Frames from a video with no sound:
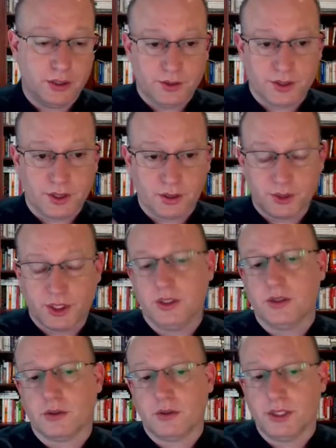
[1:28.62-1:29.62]
using the
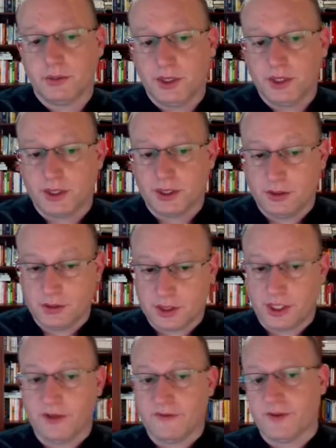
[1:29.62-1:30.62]
machine learning piece to
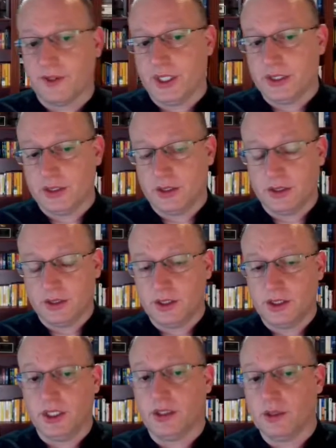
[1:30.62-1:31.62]
scan for that,
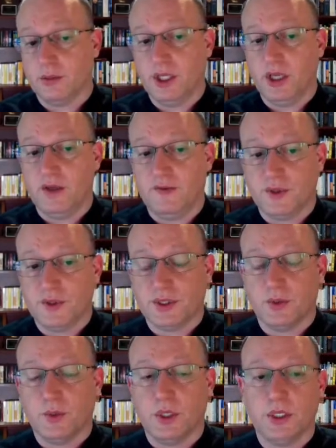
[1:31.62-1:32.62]
to check the
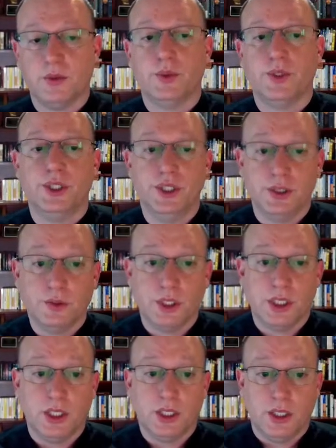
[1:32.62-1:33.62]
behaviors and what it would do.
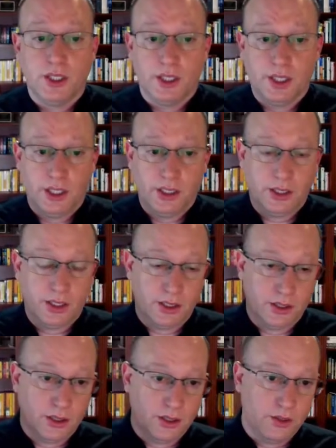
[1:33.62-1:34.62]
And
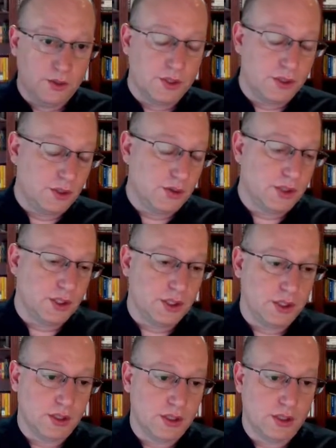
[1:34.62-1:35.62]
then
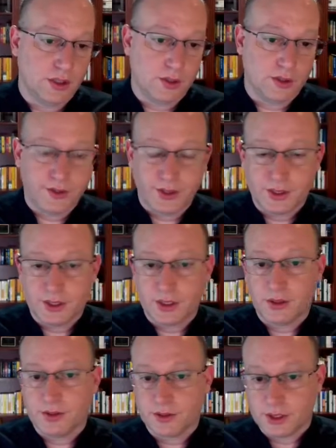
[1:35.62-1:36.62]
using all of these
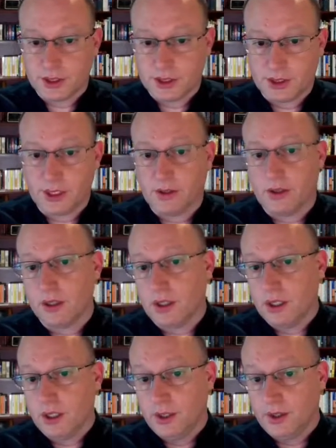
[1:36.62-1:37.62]
signals, etc.,
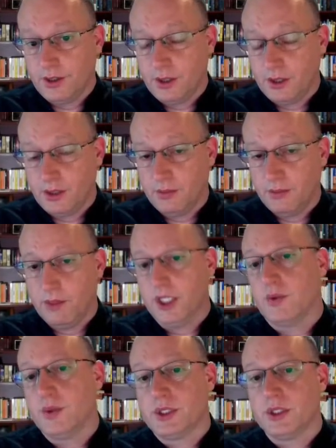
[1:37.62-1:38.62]
the
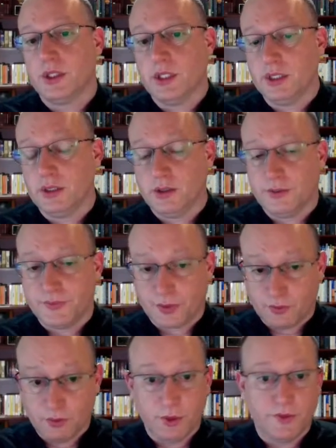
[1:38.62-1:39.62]
mail was deleted,
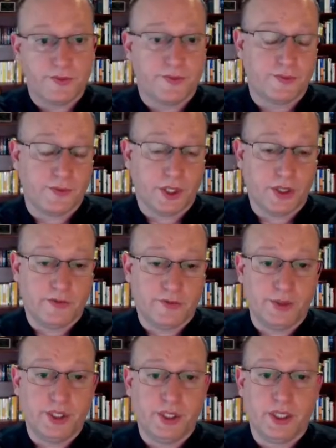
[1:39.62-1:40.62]
removed
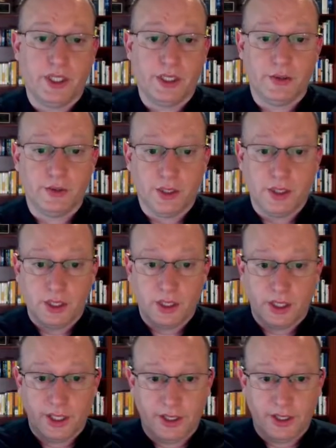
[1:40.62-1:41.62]
from the account,
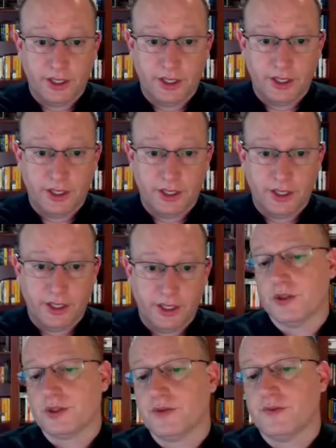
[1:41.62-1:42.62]
and it was
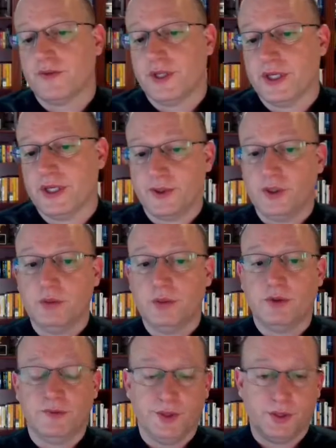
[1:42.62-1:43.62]
also flagged for
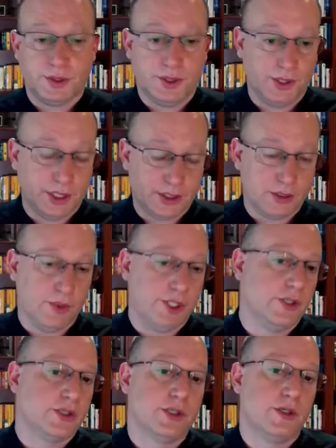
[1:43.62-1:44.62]
human review so that
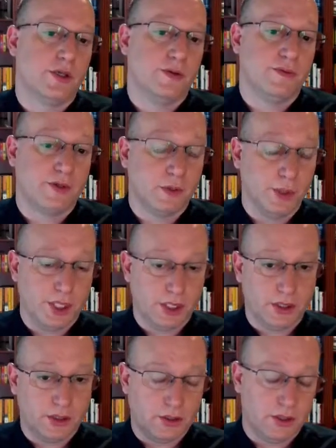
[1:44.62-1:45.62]
someone else could confirm it,
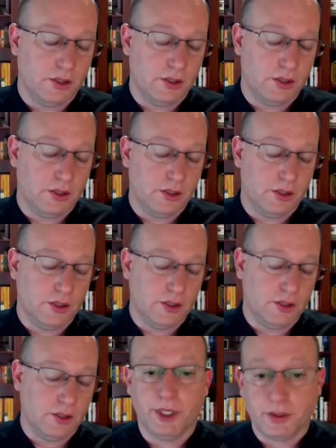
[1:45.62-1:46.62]
a human
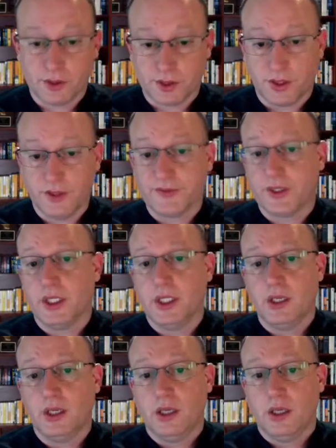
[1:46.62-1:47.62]
analyst at Microsoft.
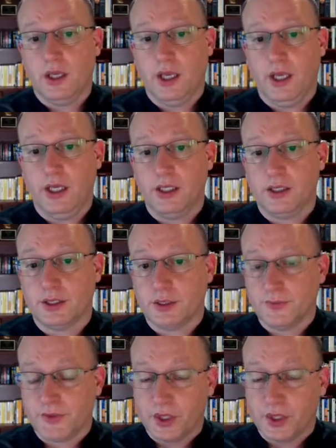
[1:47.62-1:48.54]
And